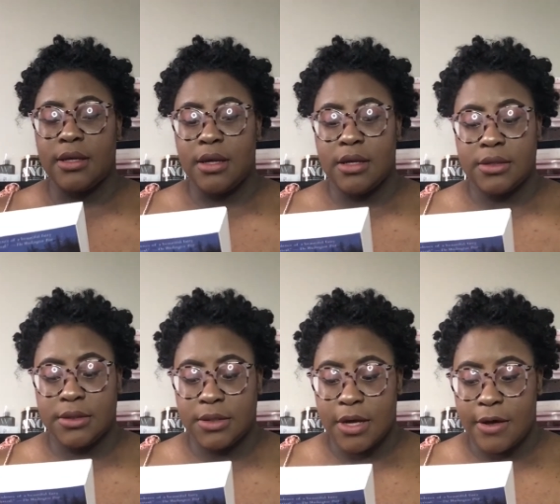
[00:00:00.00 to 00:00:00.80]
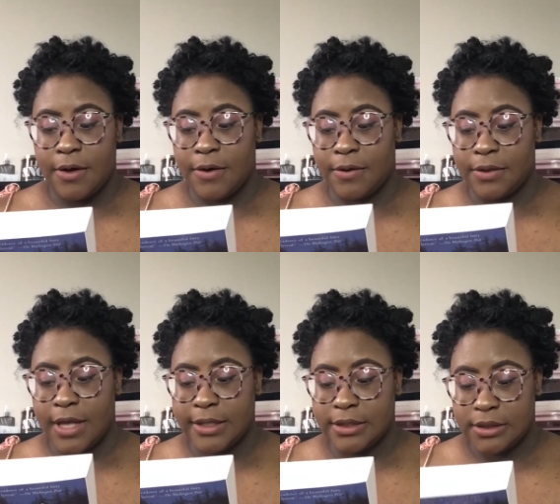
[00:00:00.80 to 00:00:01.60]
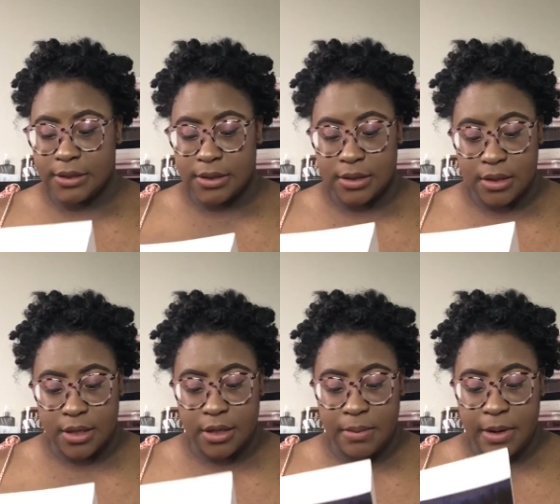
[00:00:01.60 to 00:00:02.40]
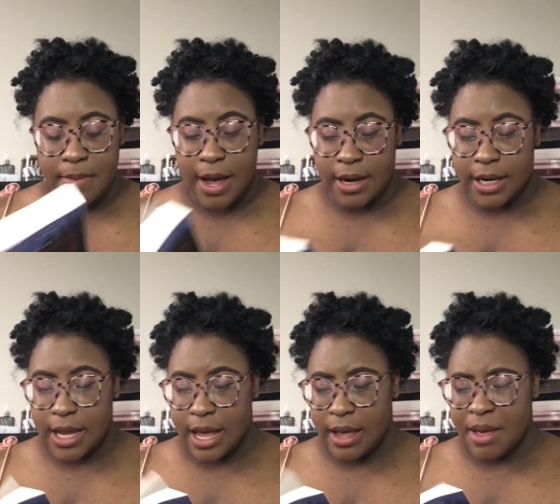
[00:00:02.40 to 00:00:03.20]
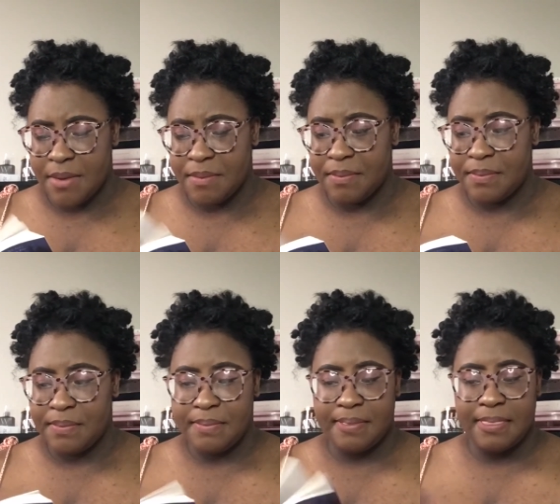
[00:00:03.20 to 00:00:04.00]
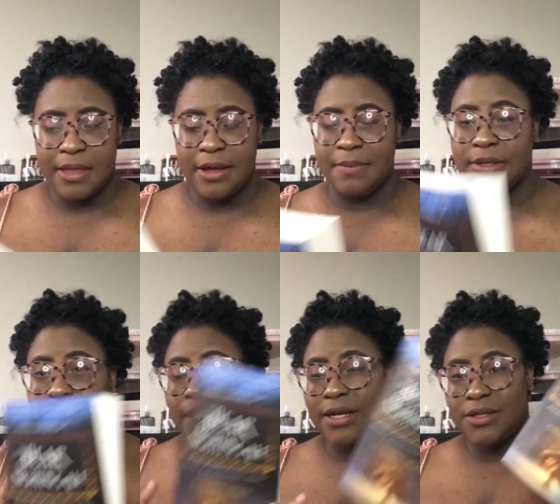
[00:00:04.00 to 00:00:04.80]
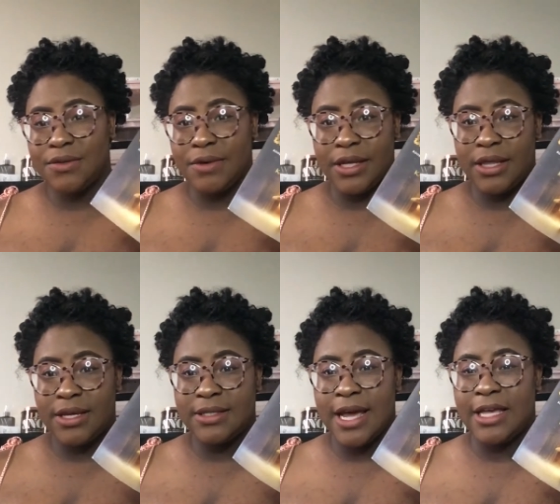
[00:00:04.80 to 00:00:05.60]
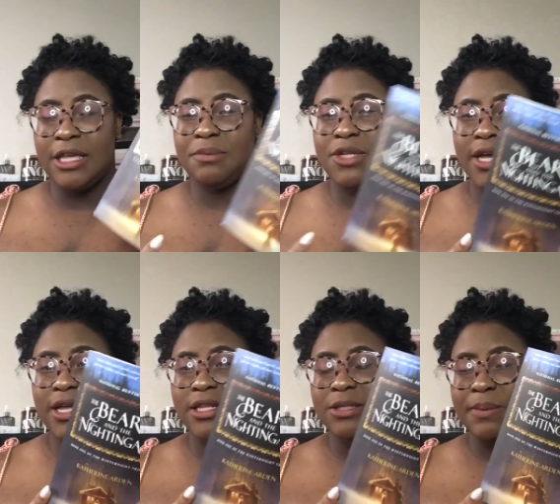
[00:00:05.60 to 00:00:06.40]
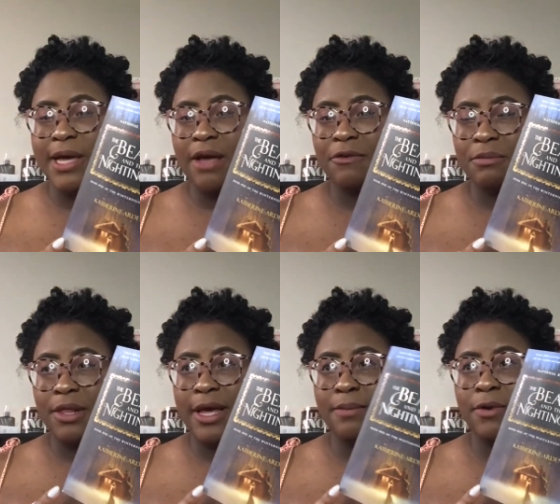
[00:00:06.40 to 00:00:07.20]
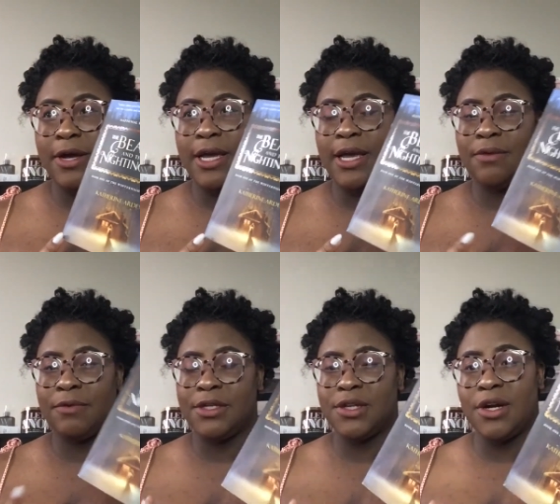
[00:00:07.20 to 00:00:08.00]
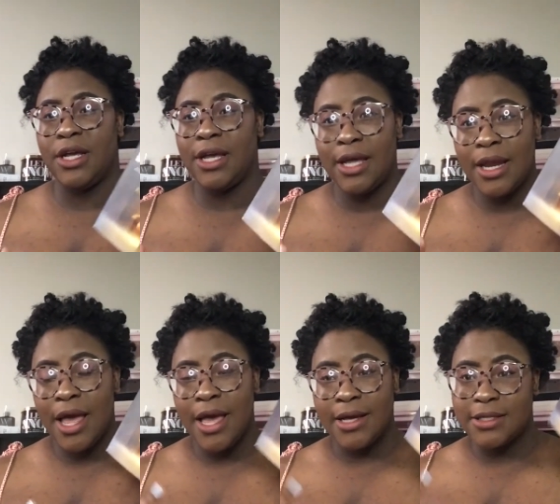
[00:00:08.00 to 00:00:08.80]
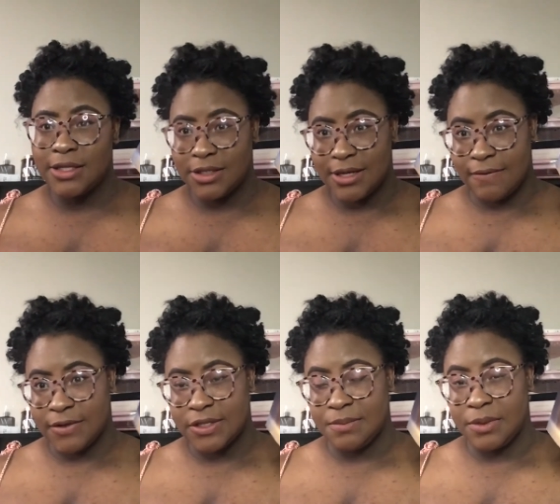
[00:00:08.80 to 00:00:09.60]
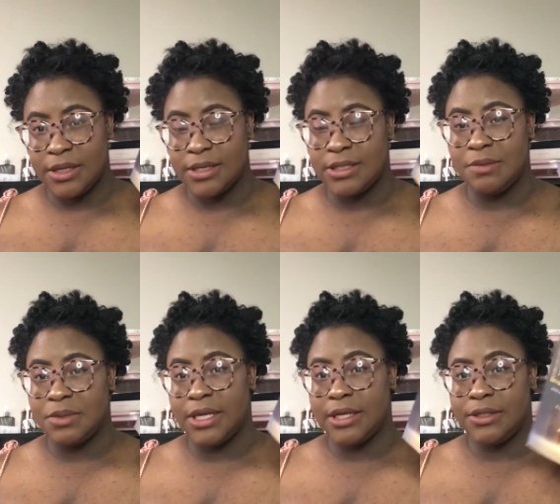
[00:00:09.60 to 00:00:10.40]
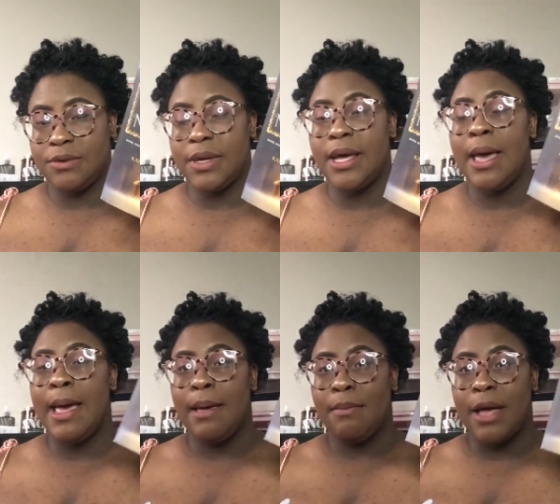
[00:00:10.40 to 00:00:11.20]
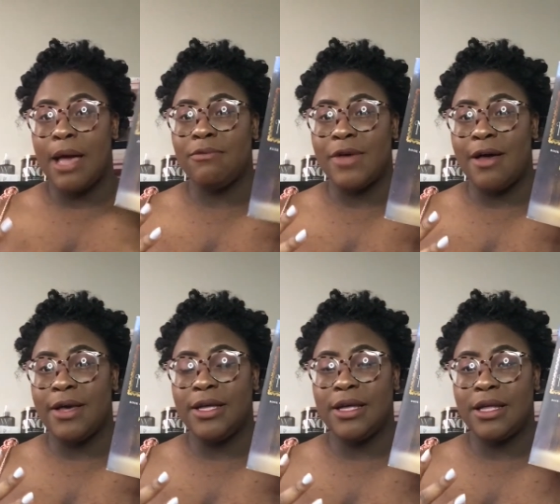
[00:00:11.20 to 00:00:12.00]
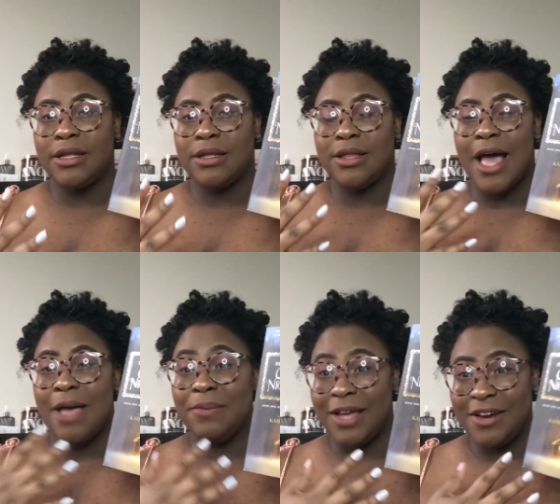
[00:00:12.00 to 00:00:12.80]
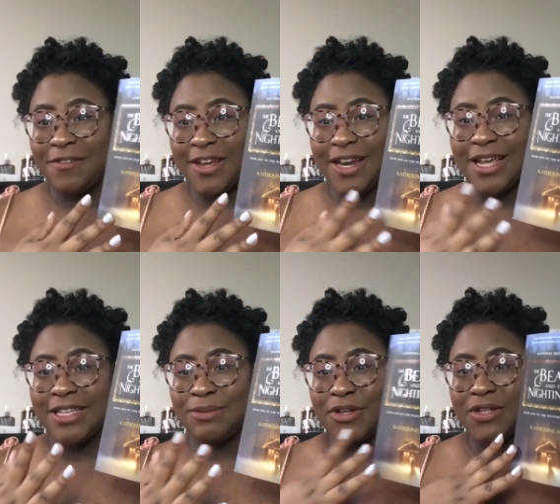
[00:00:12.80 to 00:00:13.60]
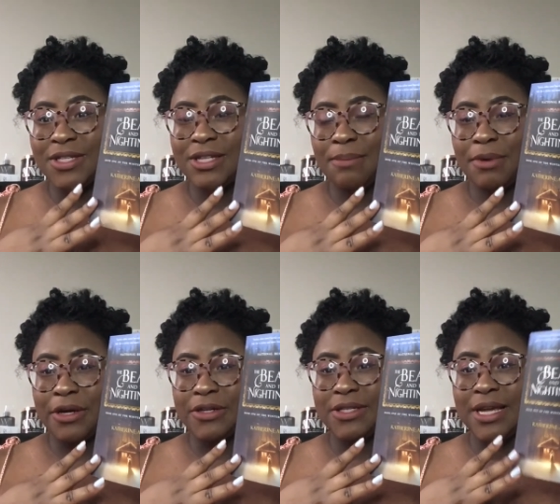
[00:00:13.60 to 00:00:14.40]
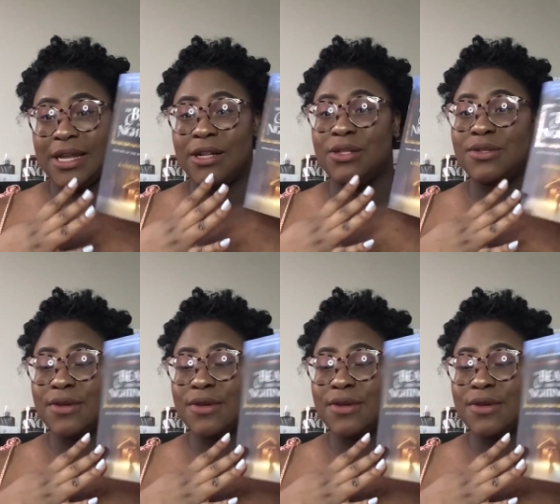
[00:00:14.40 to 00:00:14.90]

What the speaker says: So that's a little bit about it. I'm excited to read this. I keep checking this book out from the library and returning it because I just never can seem to get to it. But I'm vowing that I'm gonna read it, especially since I purchased it and it's so